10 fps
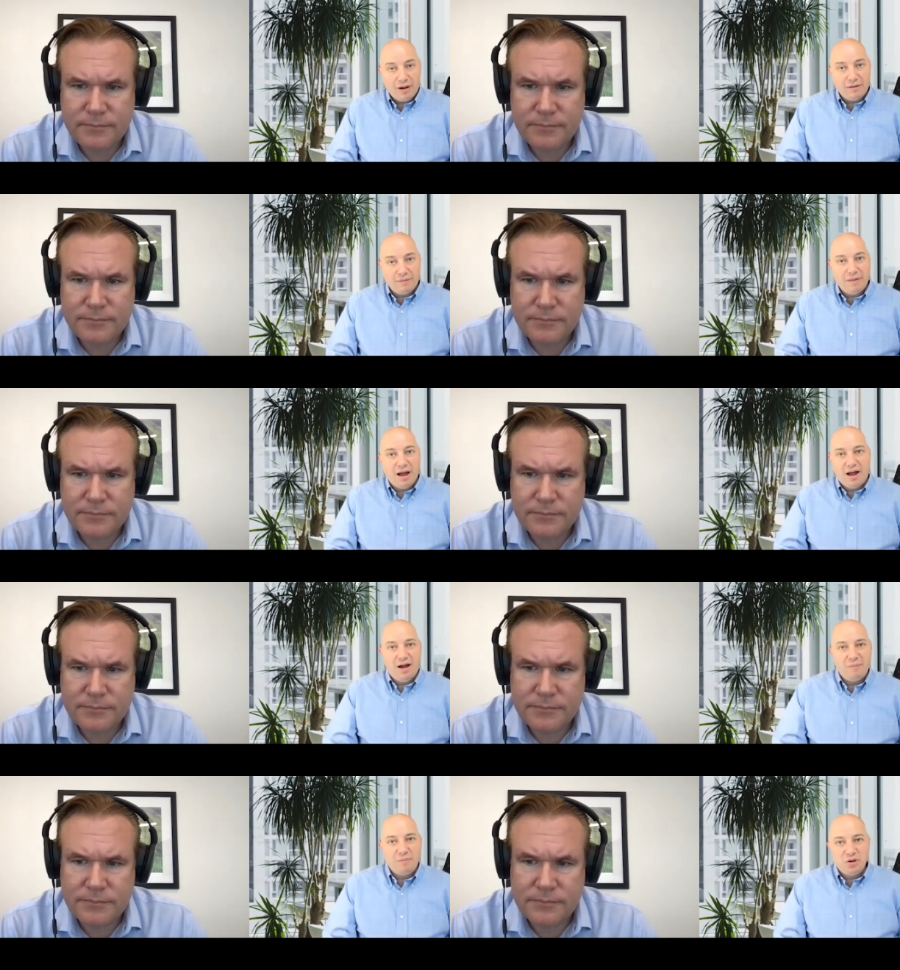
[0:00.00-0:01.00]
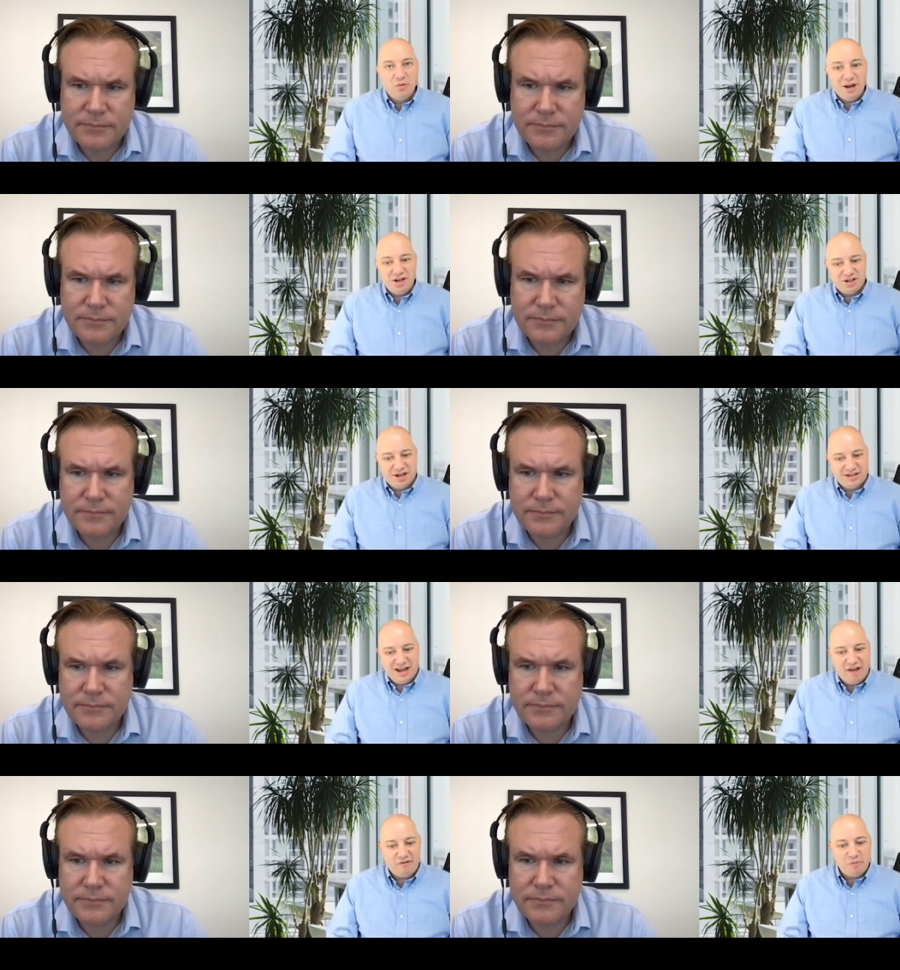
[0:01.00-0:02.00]
Speaker 1: well, um, you mentioned it.
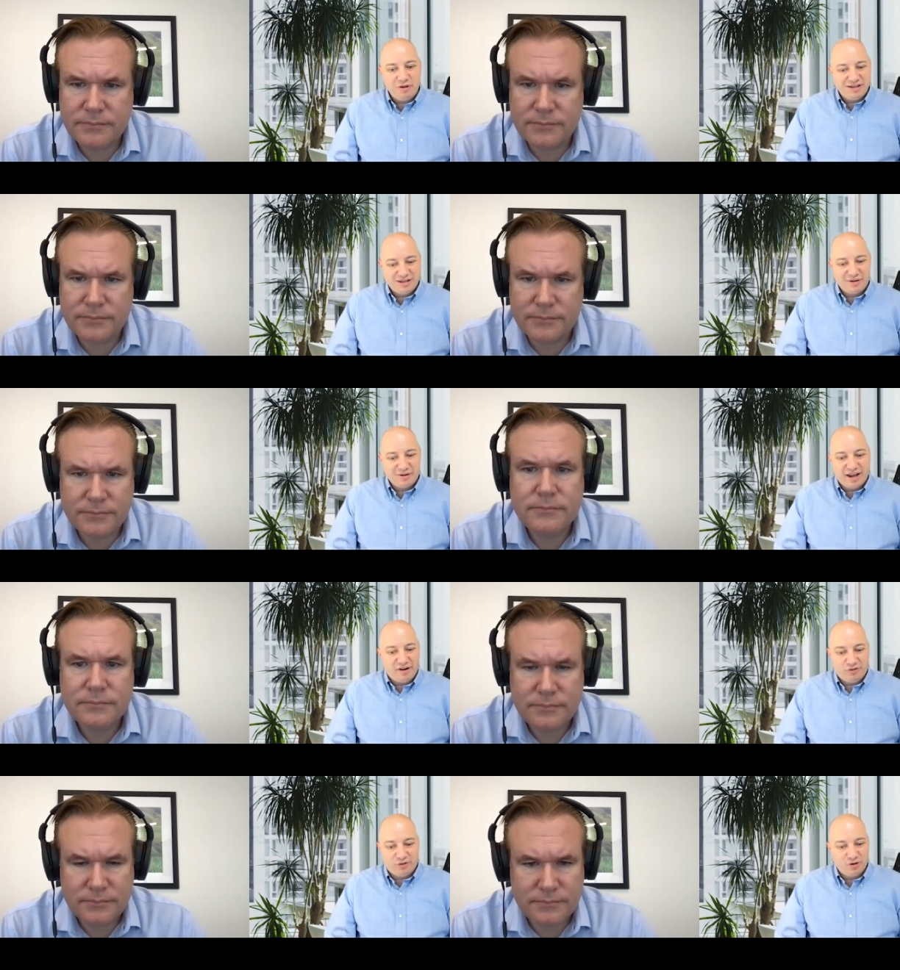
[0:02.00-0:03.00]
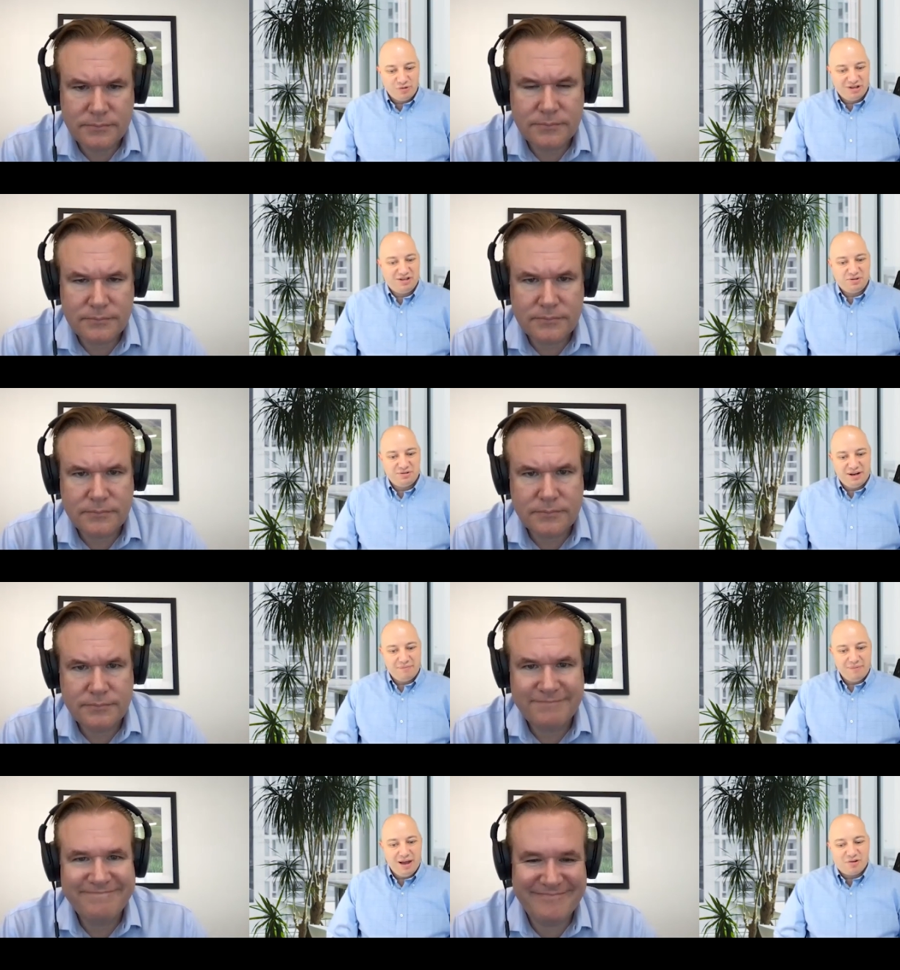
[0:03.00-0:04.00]
Everybody is looking at affordability today.
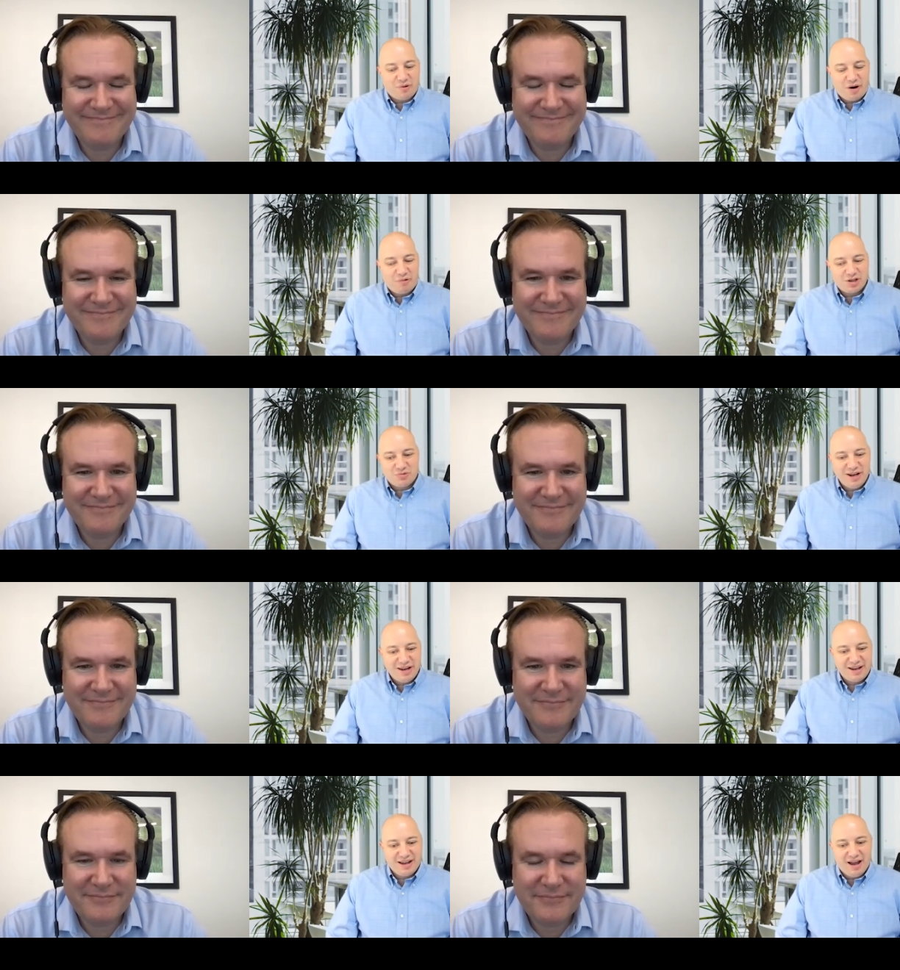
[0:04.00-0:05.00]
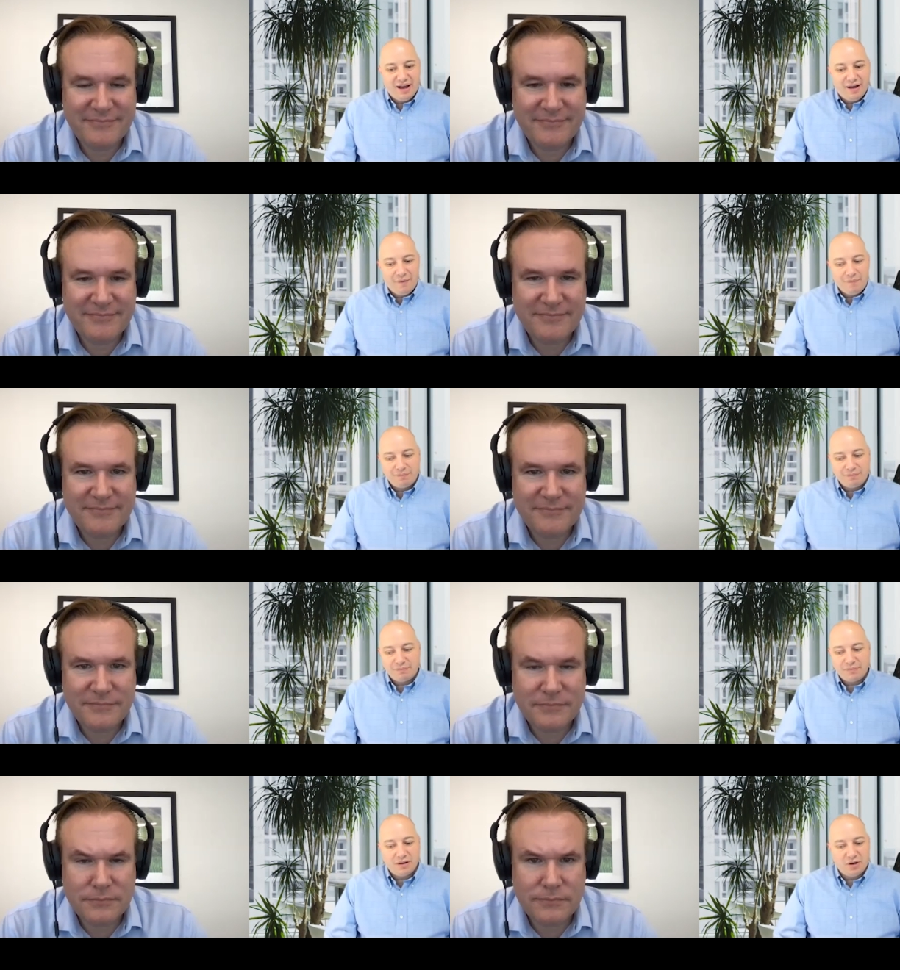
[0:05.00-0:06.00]
I was reading,
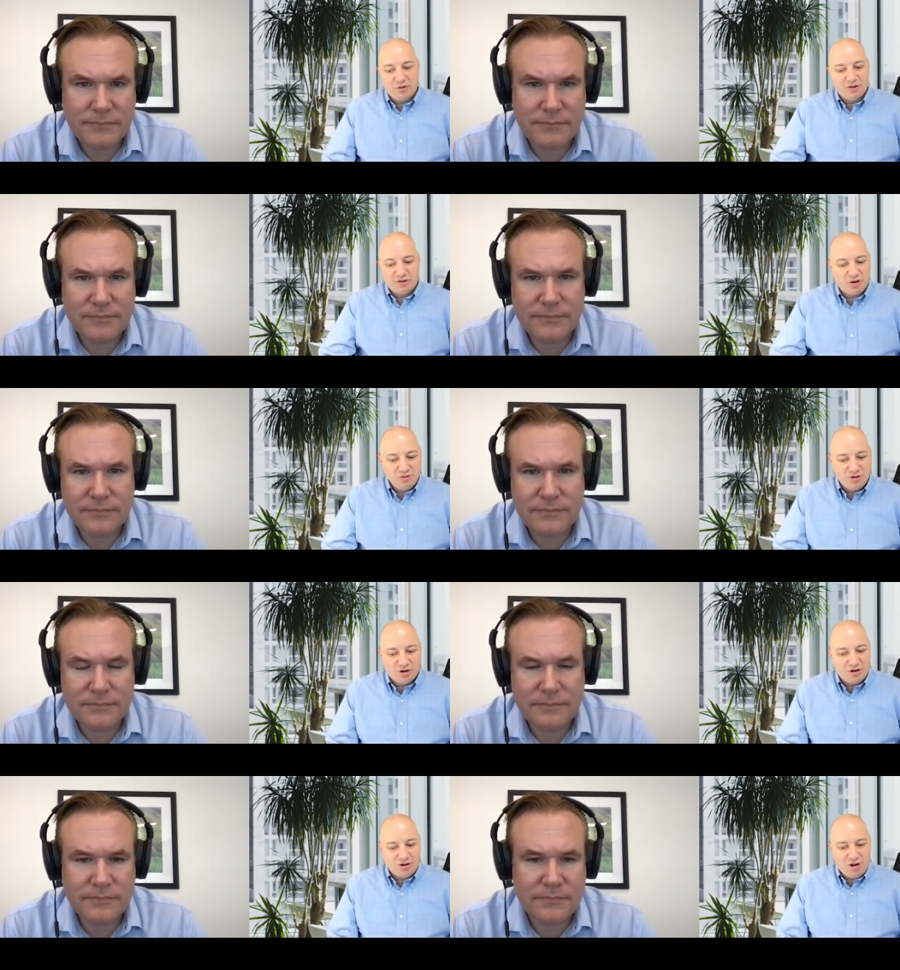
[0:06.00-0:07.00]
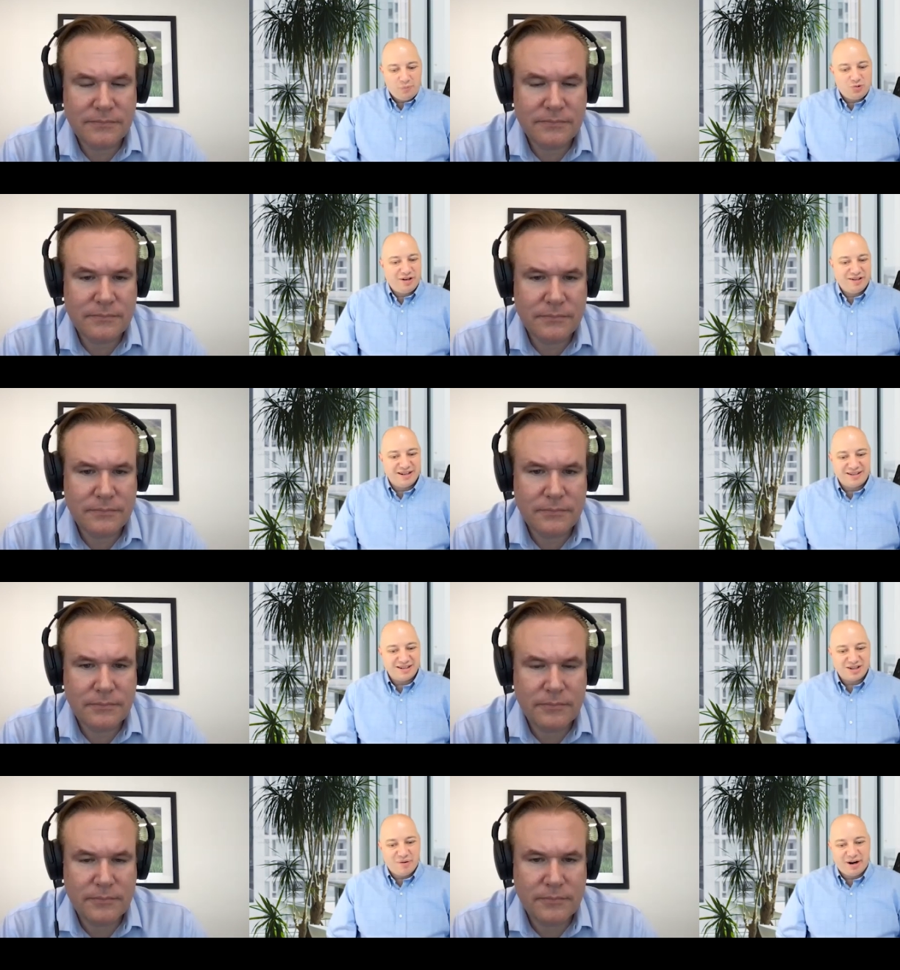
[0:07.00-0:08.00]
um, you know, the, the, the, COP26
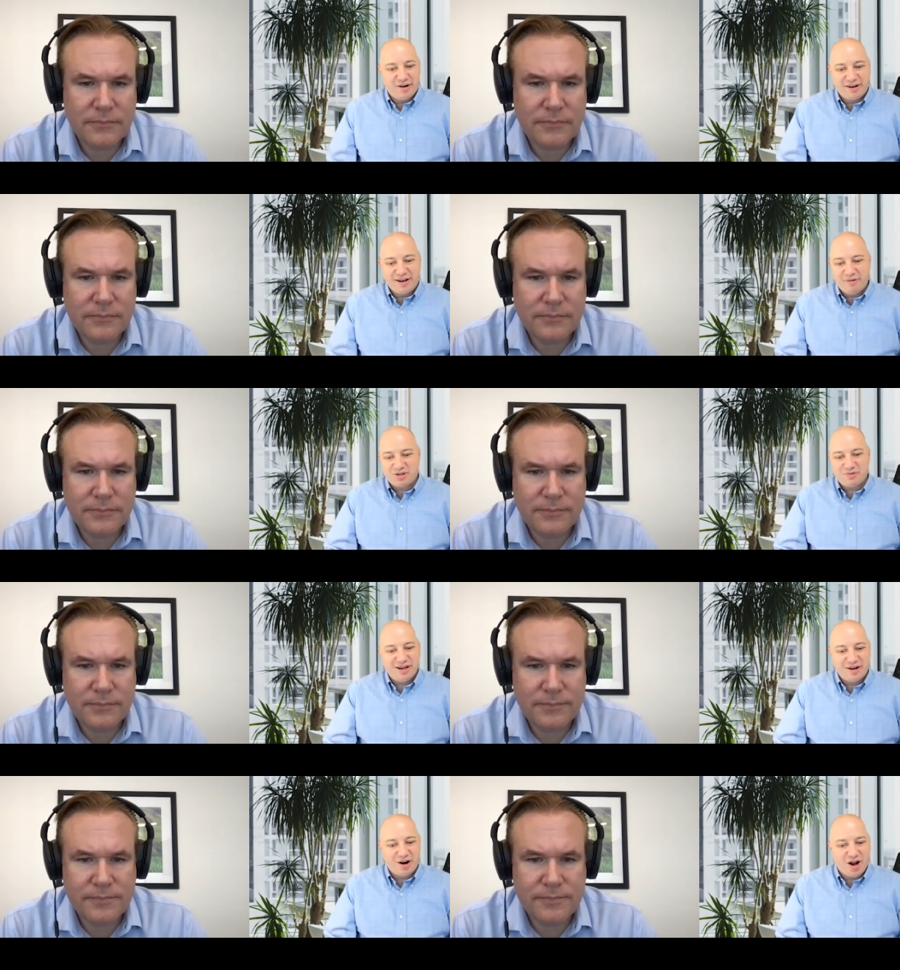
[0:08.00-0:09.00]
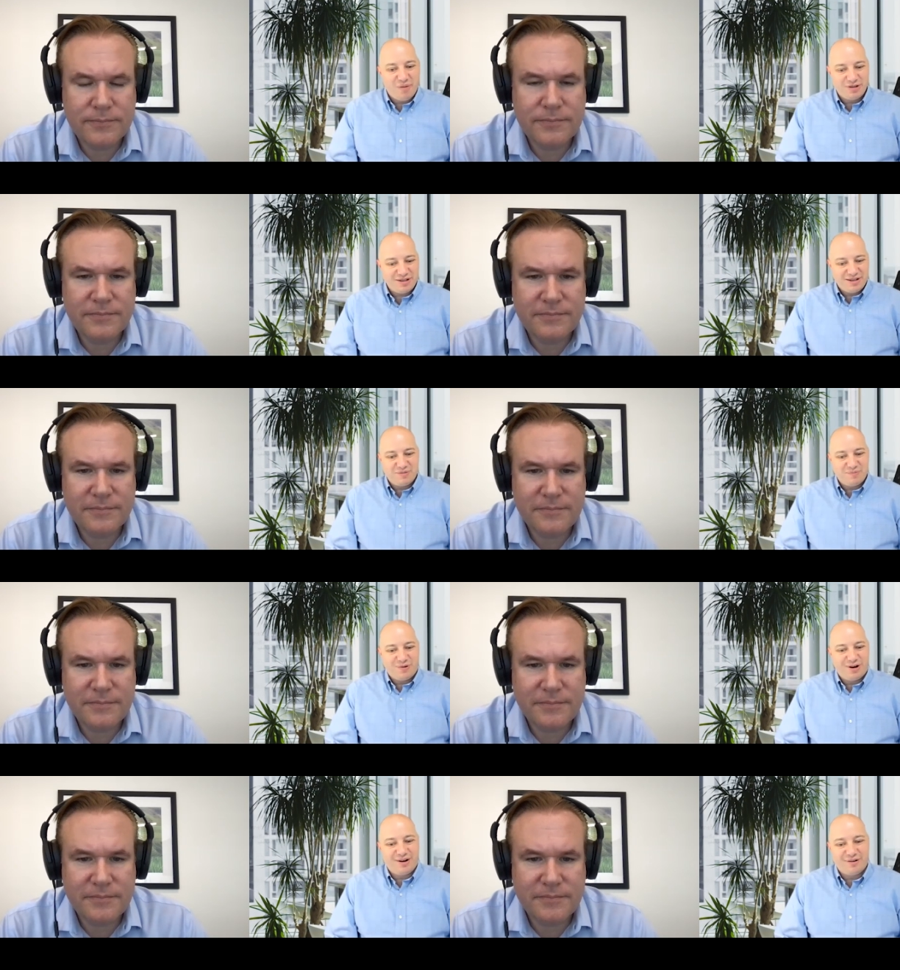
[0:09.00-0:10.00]
is going on, and I was reading a comment this
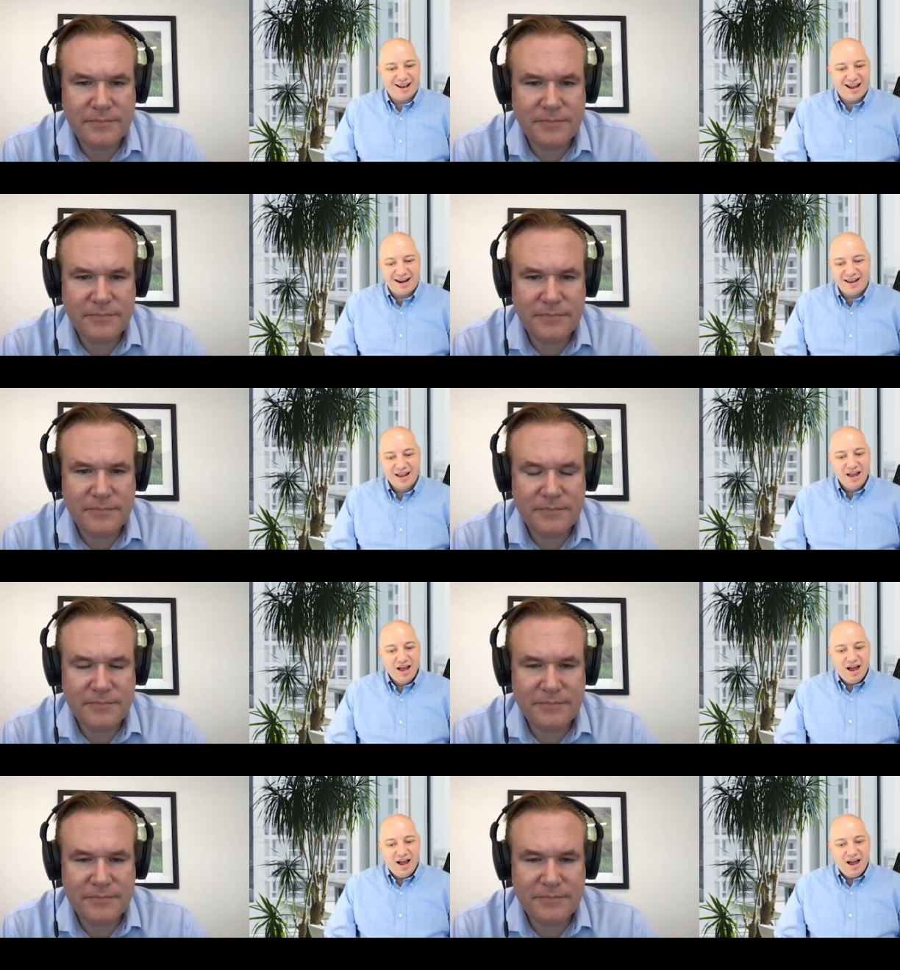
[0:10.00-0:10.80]
morning online